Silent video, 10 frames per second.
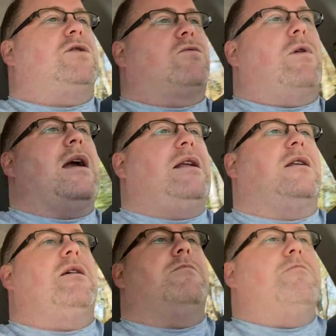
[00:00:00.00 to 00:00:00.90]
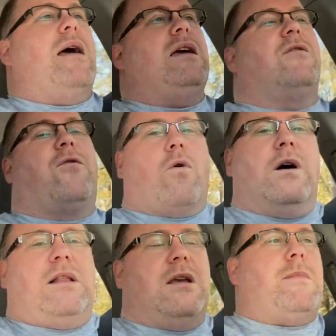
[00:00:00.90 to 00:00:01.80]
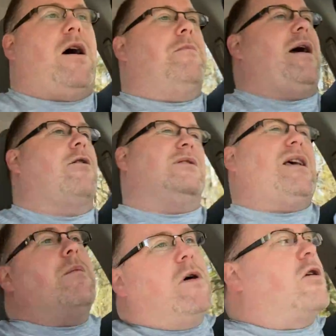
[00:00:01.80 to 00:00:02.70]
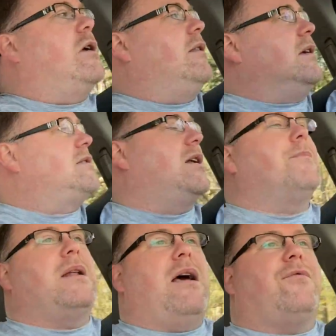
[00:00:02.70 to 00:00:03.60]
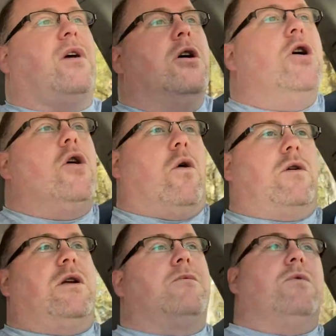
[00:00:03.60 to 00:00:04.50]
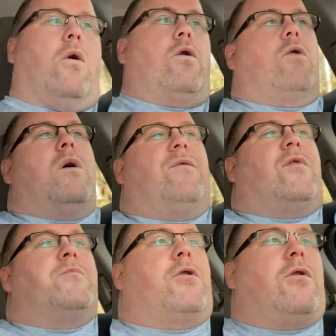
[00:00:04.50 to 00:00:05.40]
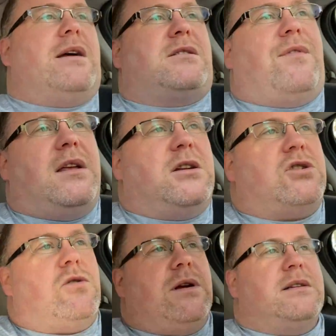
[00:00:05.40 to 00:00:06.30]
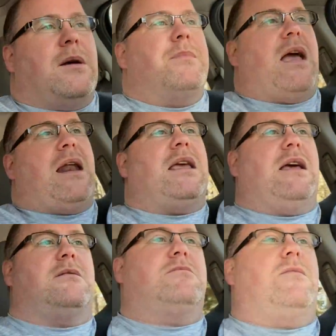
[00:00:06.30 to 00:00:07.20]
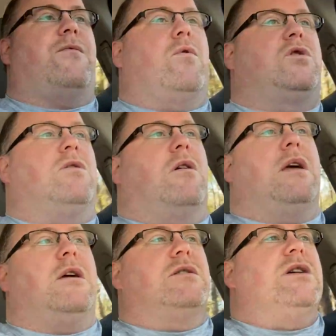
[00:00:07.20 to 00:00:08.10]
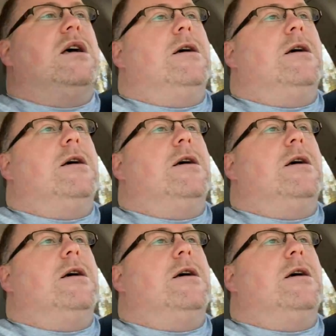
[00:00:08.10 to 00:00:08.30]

that's rated and made for lithium-ion batteries. I'm learning this, and I'm going to have to order one from Progressive Industries. I'm getting it before too long here. Is